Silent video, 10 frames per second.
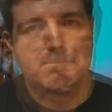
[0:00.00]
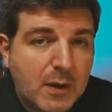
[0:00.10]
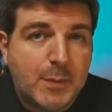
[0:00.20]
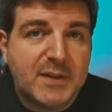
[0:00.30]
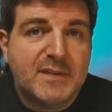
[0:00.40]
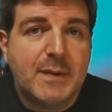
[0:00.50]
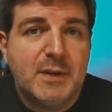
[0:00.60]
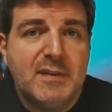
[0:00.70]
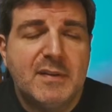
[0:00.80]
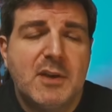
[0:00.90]
About
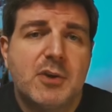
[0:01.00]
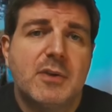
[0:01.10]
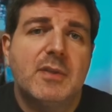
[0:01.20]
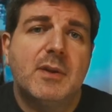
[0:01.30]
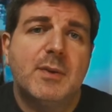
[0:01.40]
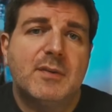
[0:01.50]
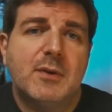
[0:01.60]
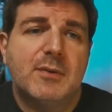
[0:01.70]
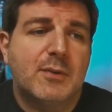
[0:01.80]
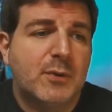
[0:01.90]
stabilization, there is
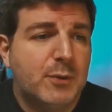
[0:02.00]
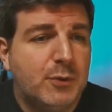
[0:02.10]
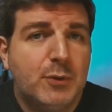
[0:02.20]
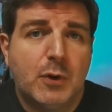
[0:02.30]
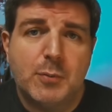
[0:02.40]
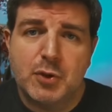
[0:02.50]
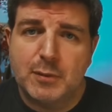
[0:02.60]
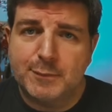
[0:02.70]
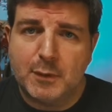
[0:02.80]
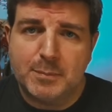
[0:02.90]
also a new
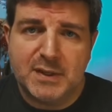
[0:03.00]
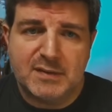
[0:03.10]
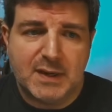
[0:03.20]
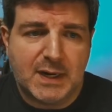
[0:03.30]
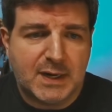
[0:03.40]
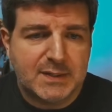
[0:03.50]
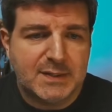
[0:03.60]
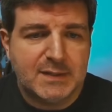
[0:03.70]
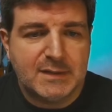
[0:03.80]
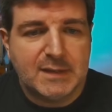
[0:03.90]
option for pixel
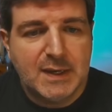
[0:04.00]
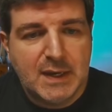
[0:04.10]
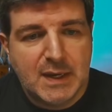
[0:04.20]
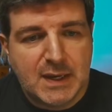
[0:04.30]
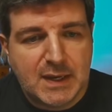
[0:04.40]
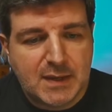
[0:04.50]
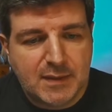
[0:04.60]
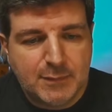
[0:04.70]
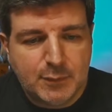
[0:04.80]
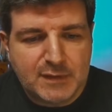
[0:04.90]
artists, and
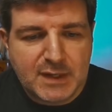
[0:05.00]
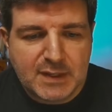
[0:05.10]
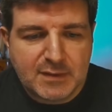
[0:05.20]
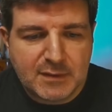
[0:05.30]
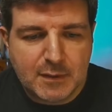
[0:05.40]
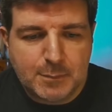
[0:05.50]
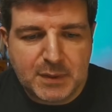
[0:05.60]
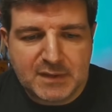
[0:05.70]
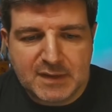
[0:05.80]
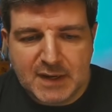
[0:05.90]
if you select a
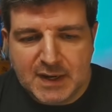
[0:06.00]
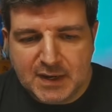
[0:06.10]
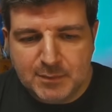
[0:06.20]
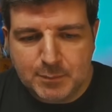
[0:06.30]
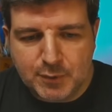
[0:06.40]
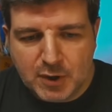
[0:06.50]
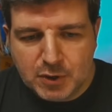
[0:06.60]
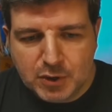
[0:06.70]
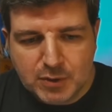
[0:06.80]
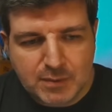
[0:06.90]
pixel art
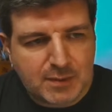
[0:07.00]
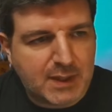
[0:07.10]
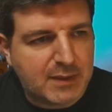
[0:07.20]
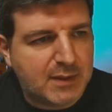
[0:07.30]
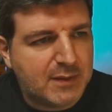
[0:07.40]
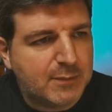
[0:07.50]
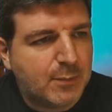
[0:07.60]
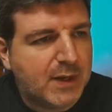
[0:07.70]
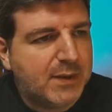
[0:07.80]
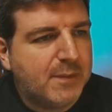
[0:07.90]
brush like this
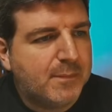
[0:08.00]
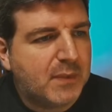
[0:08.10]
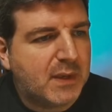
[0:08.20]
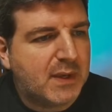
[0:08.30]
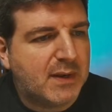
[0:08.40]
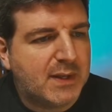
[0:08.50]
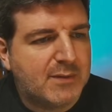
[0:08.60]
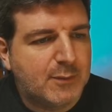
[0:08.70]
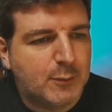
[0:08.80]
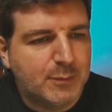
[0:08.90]
one, let's
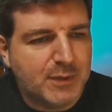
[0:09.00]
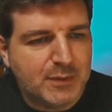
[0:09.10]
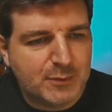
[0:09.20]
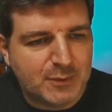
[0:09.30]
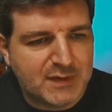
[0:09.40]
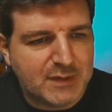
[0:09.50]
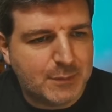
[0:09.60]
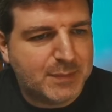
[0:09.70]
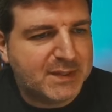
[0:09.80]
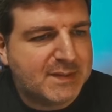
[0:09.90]
zoom to see the
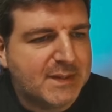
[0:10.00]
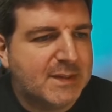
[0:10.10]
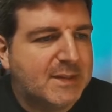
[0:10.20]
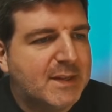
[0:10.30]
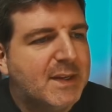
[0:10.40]
pixels,